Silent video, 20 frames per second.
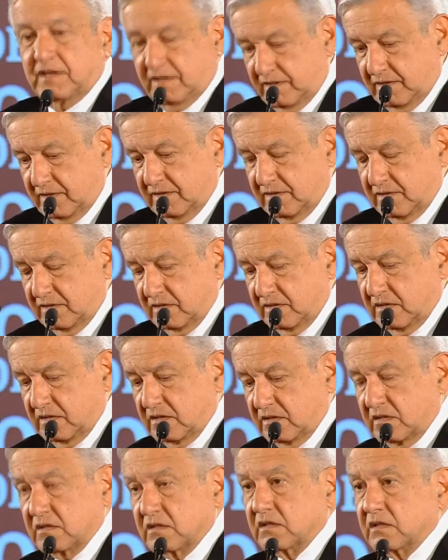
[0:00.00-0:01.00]
or if it
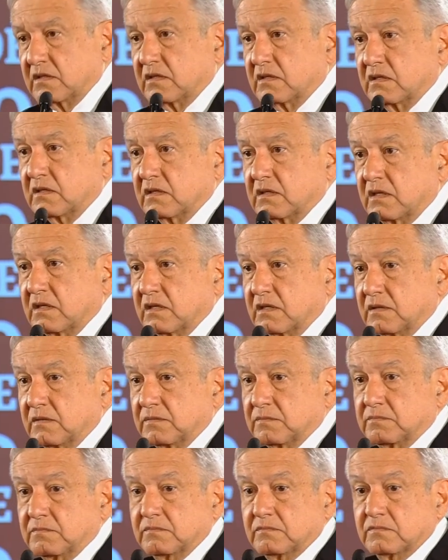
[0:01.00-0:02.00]

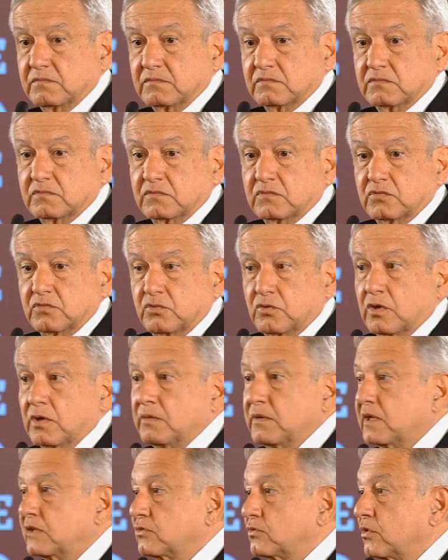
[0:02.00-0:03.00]
uh,
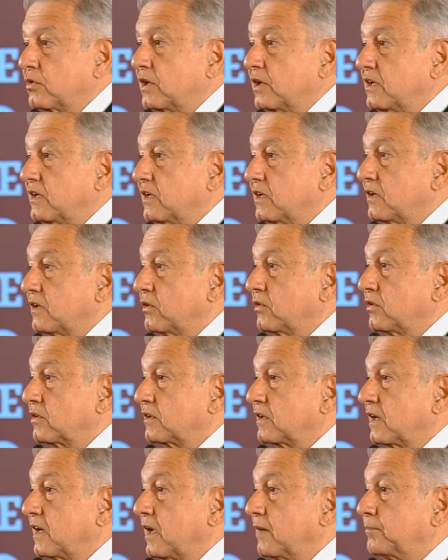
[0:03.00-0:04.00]
has
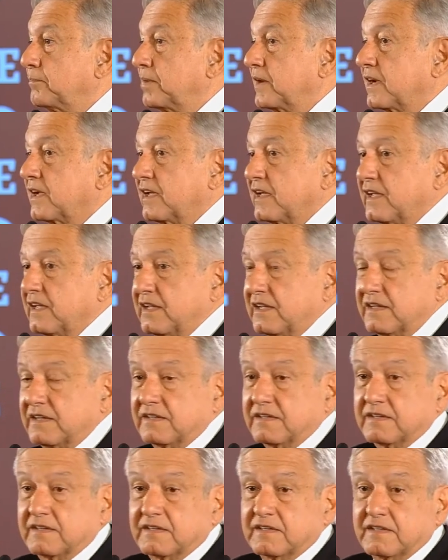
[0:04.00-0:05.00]
lightning
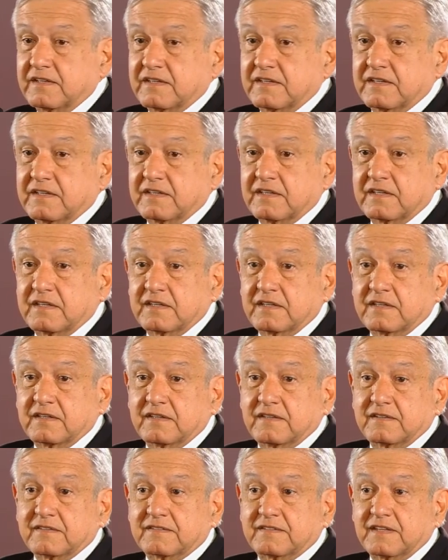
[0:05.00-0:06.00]
or has
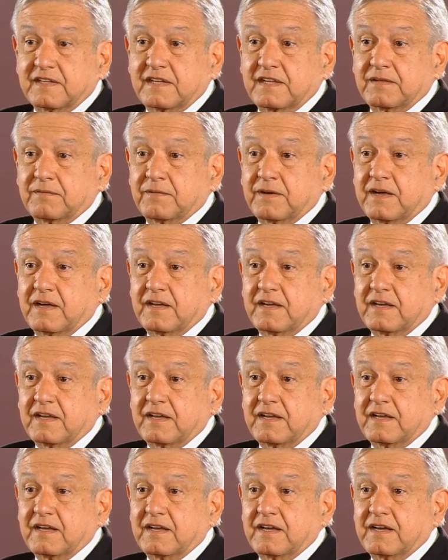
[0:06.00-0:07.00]
thunder,
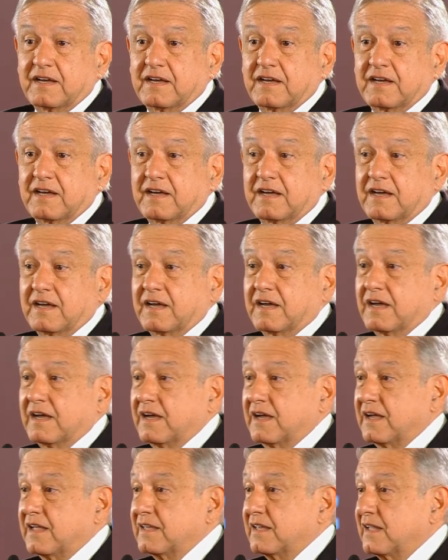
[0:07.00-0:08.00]
they will
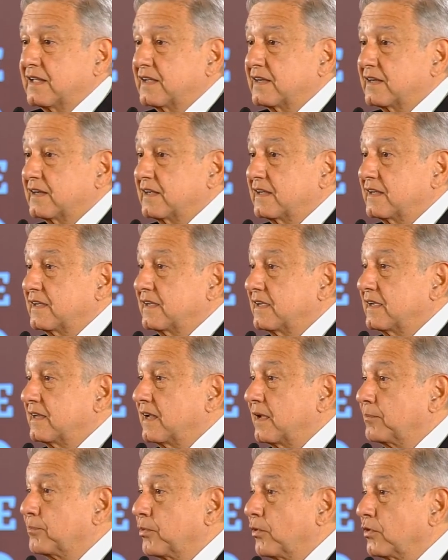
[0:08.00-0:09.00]
still
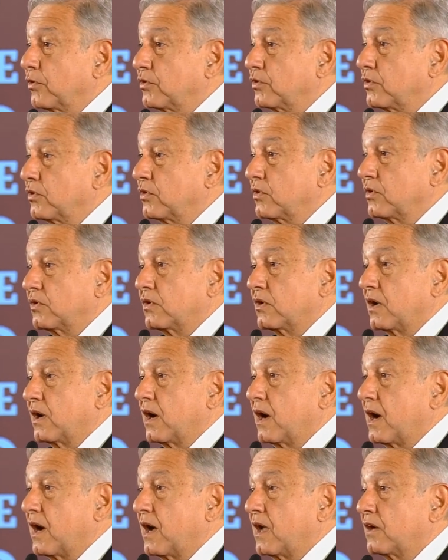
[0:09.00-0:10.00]

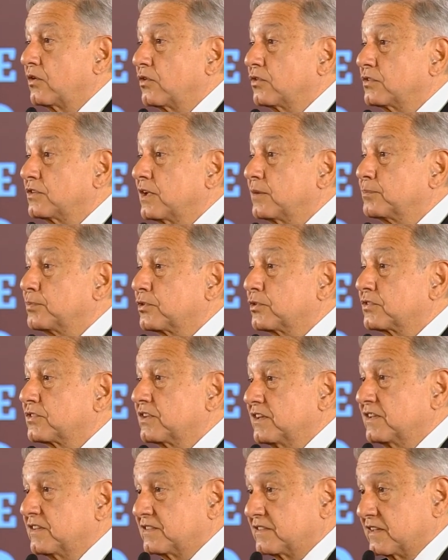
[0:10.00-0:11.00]
continue to give the
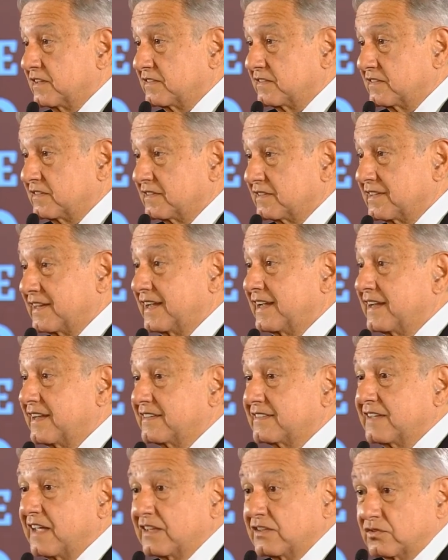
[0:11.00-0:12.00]
support for
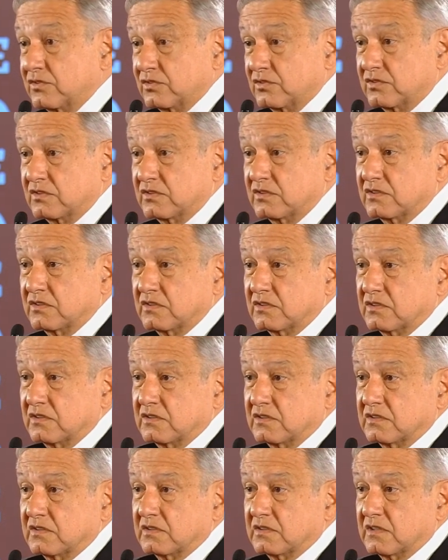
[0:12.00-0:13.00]
the
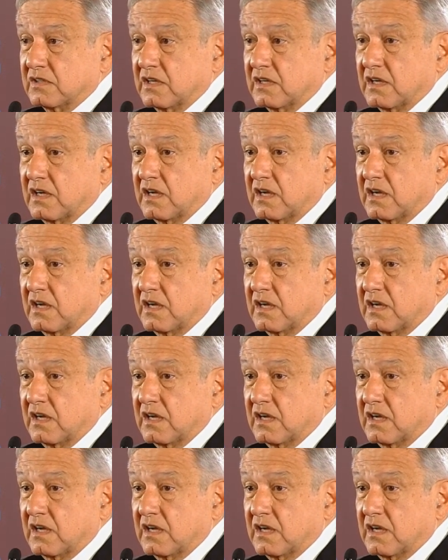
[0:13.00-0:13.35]
the uh,